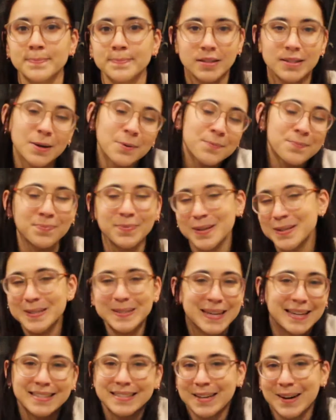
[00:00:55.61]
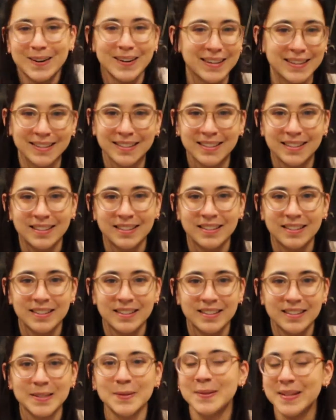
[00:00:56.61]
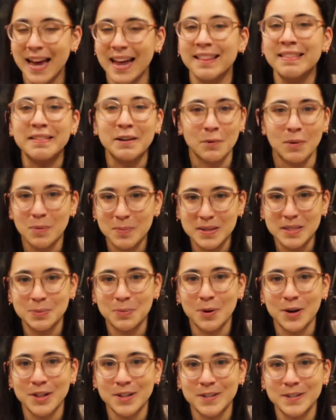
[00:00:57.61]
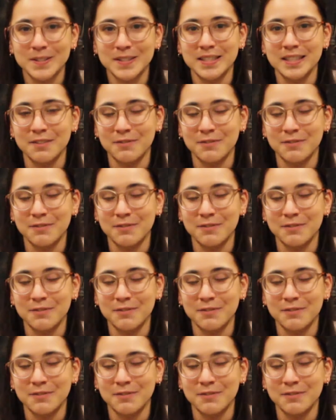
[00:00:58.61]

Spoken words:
So, let's just get started. So again, there will be spoilers.